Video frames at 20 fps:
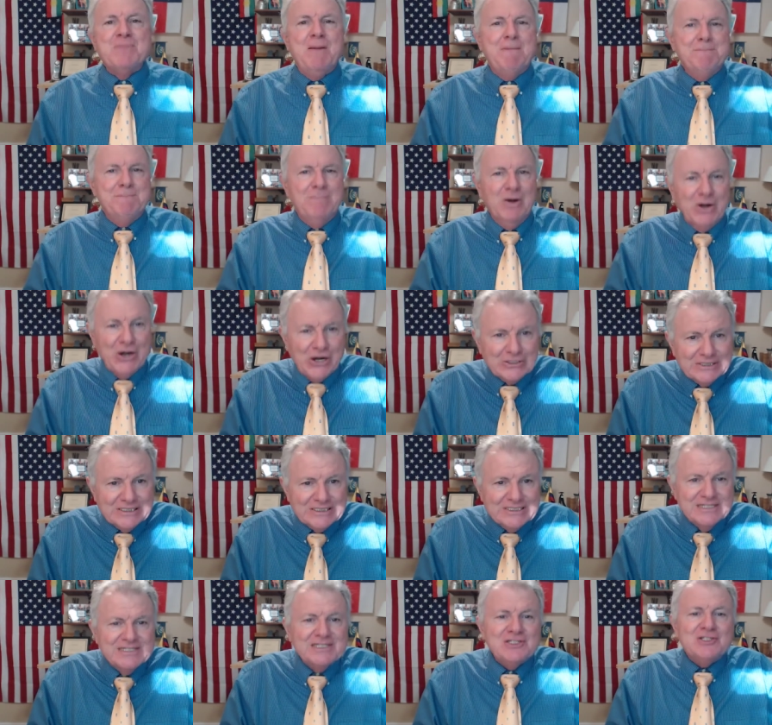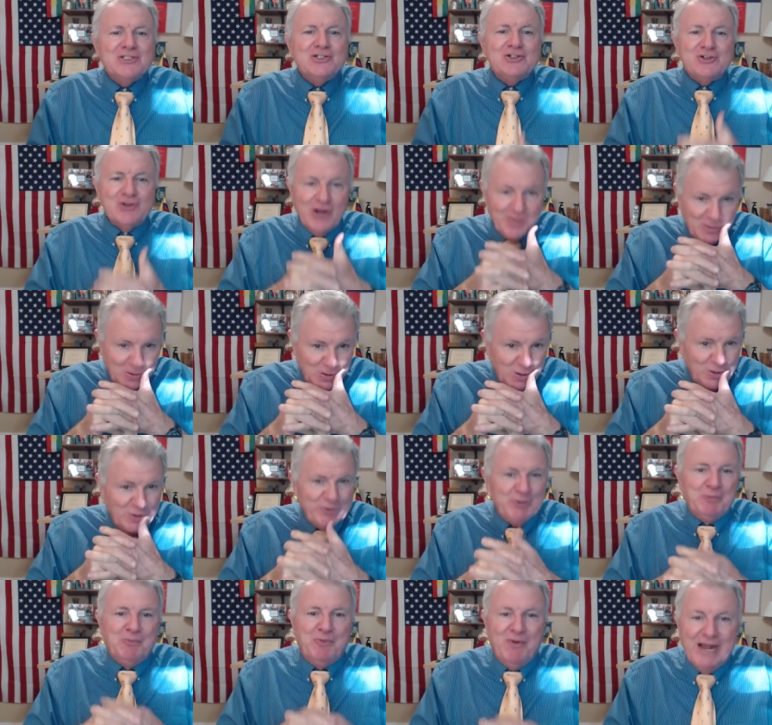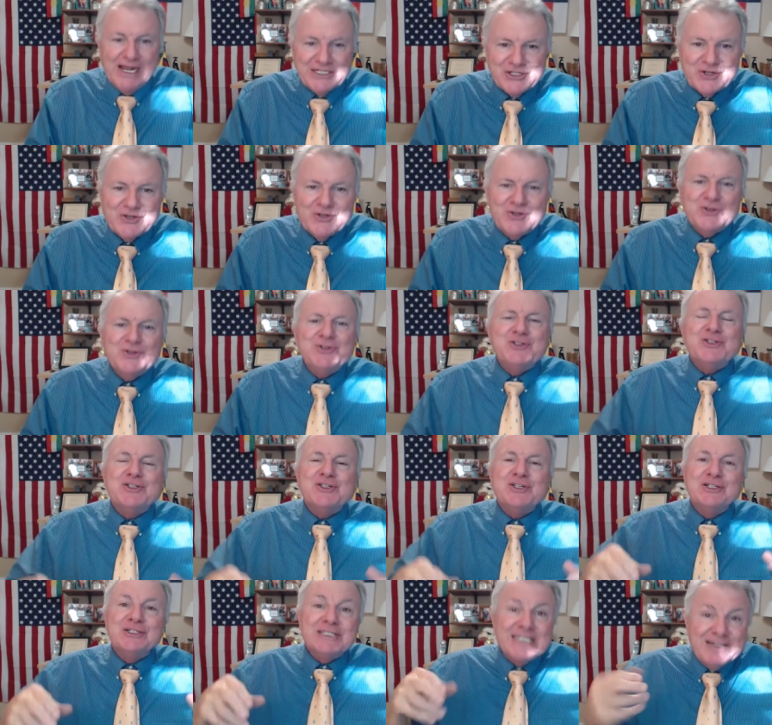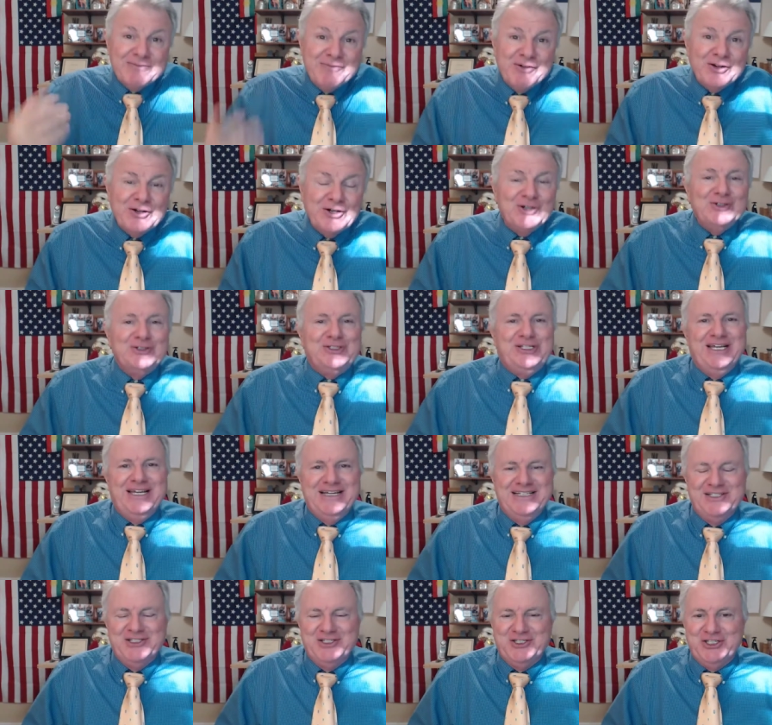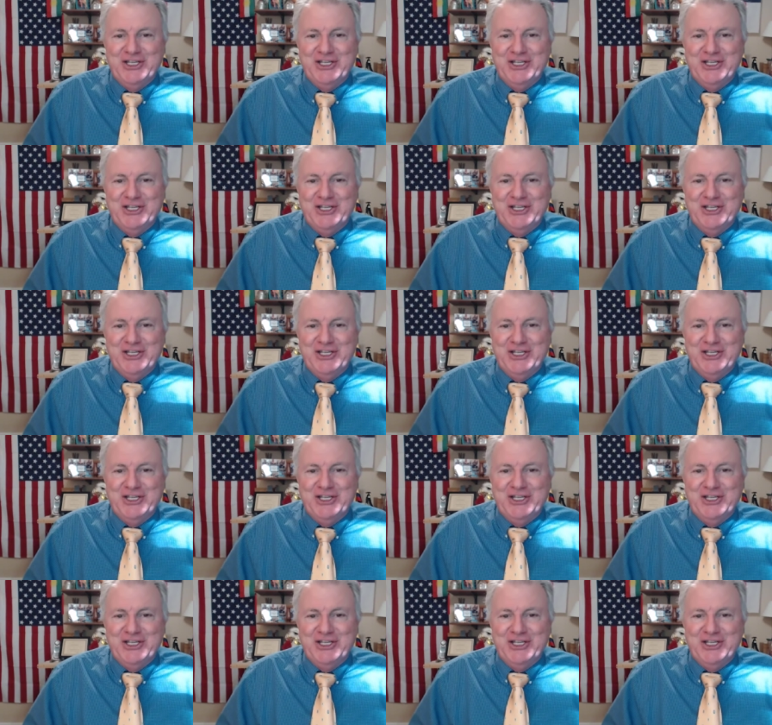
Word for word: burdens, troubles, pressures, difficulties.